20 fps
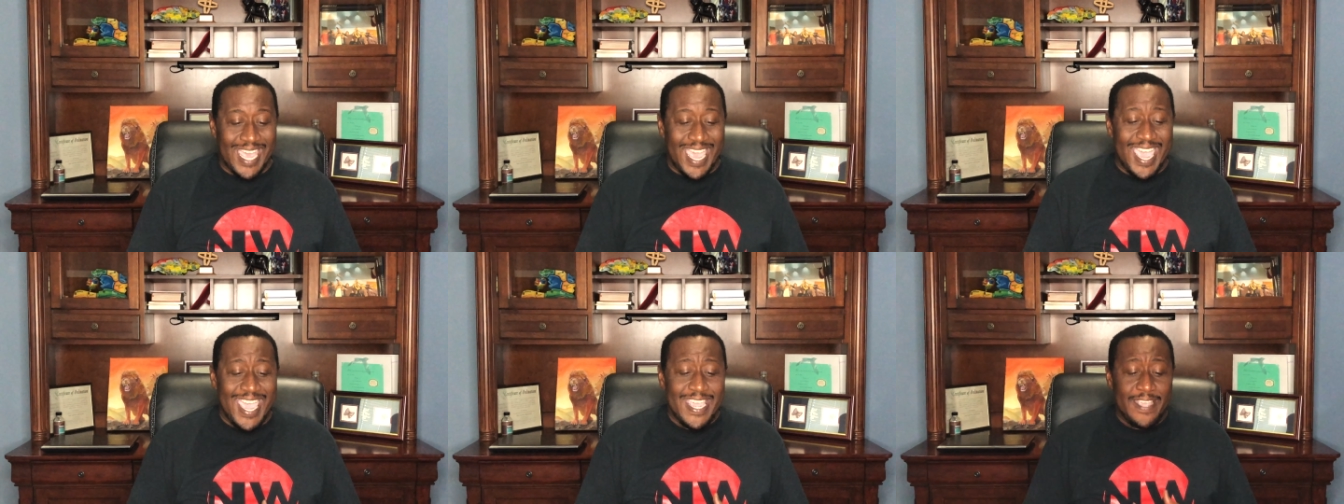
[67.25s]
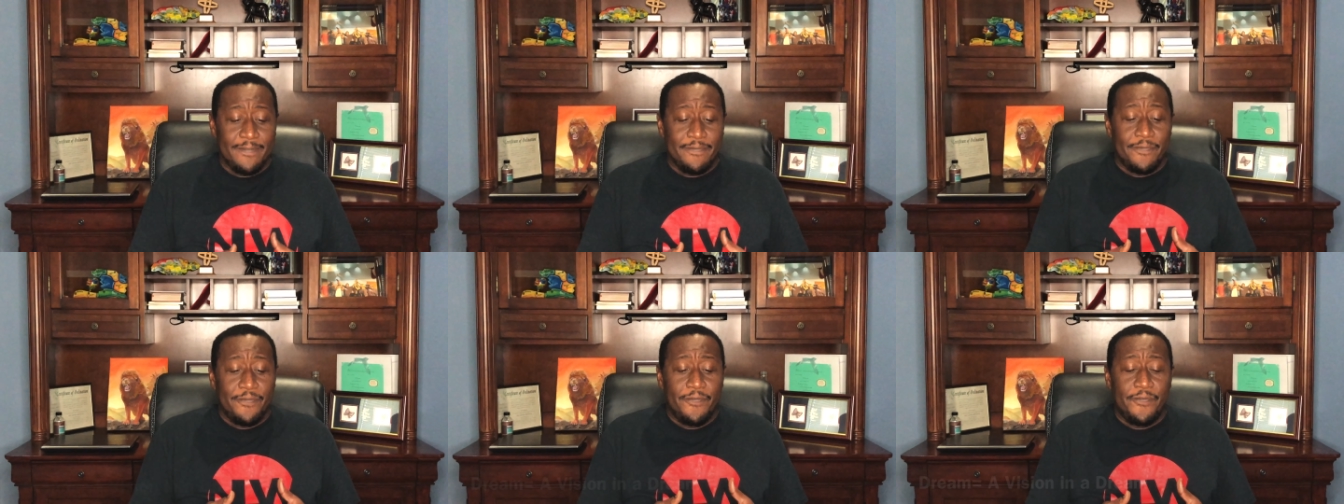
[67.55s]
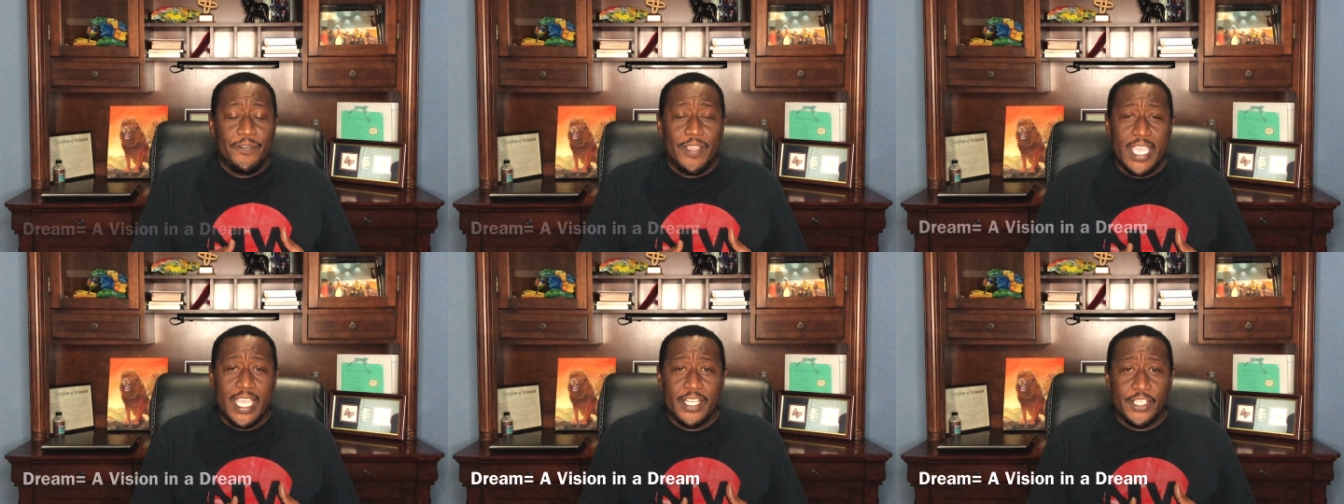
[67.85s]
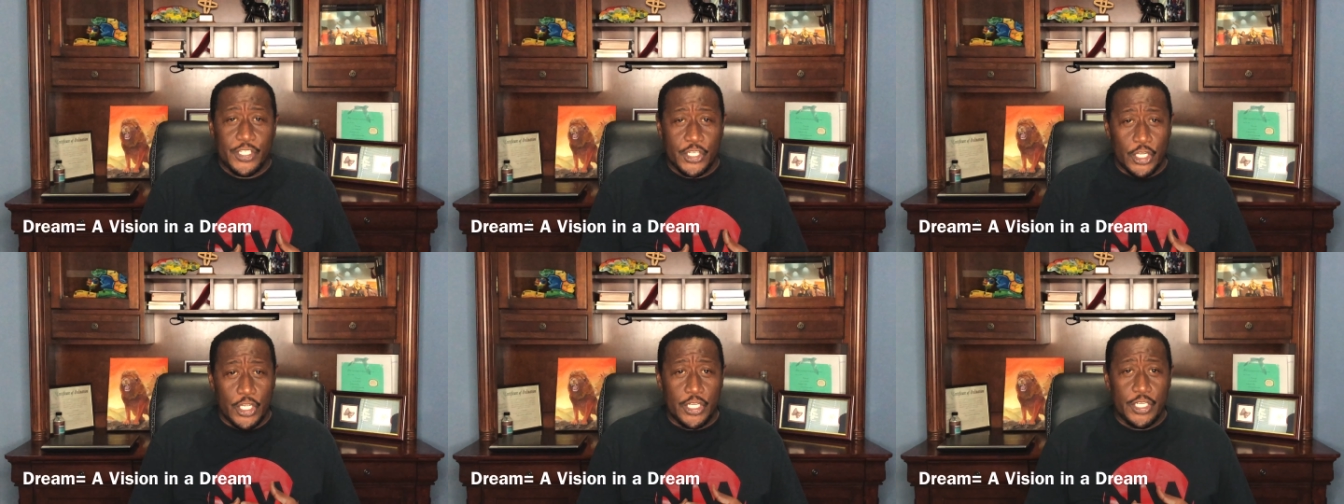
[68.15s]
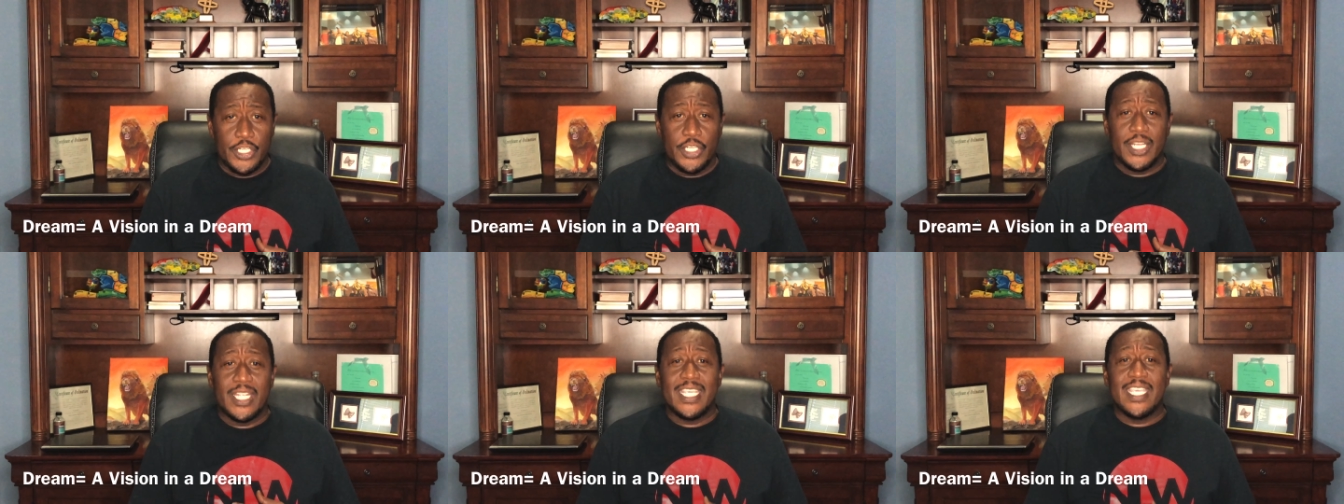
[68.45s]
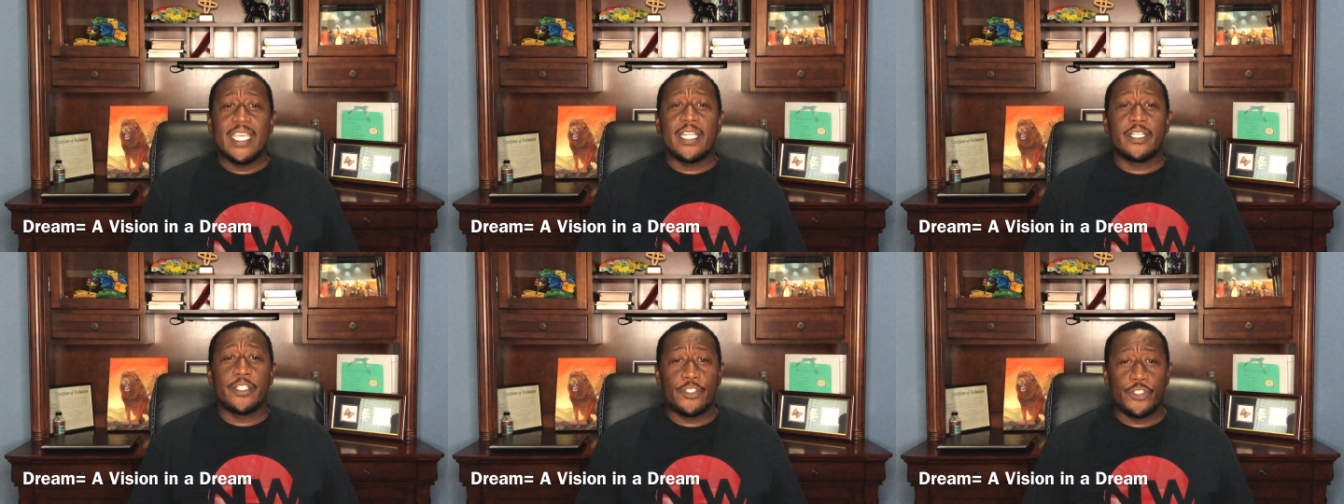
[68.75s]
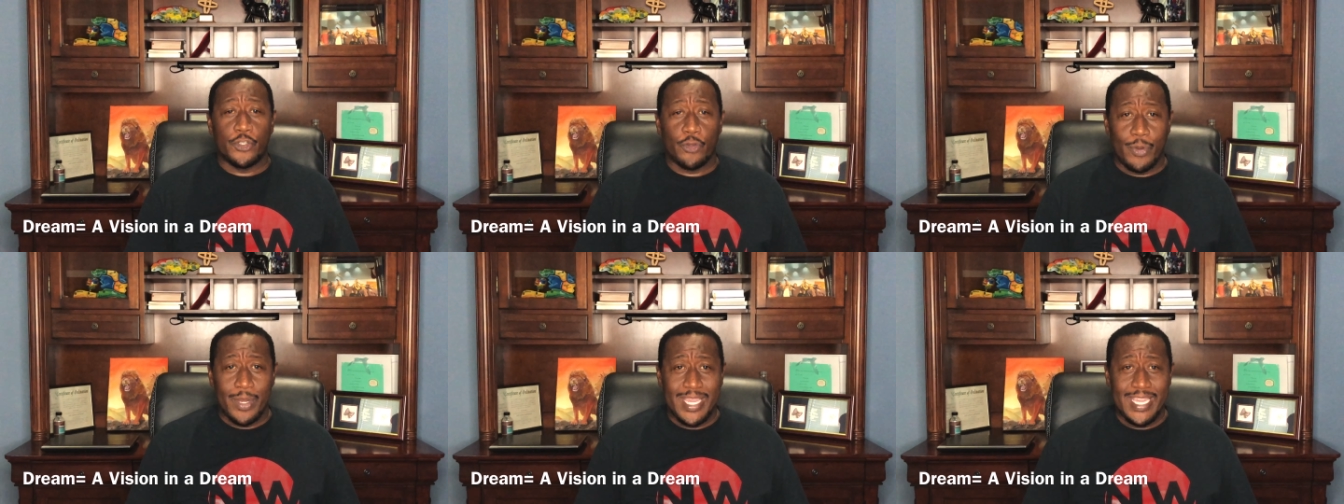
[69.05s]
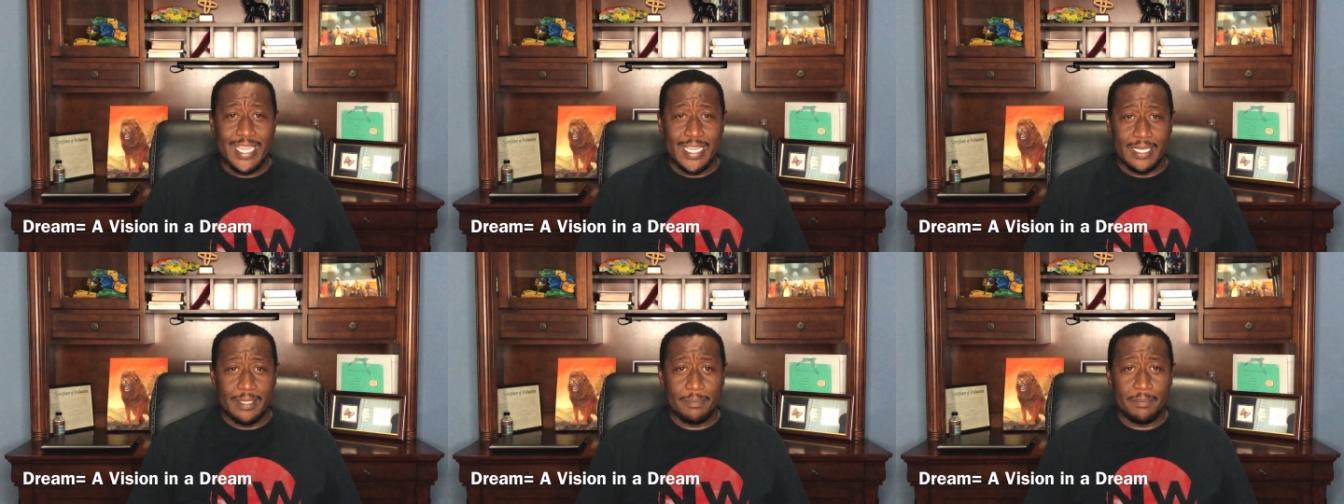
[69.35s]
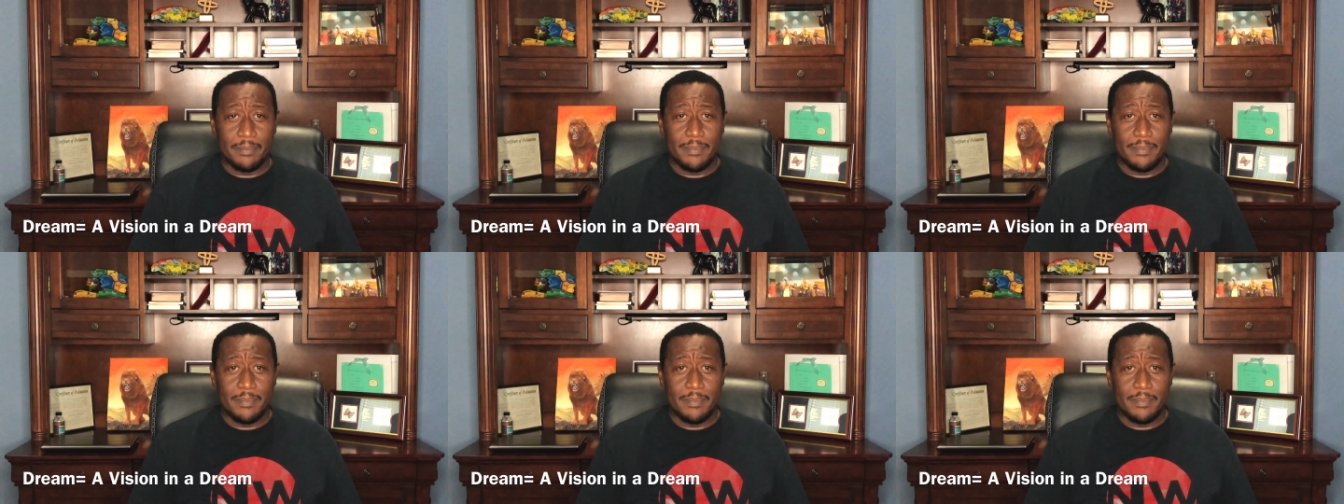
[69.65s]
a vision in a dream.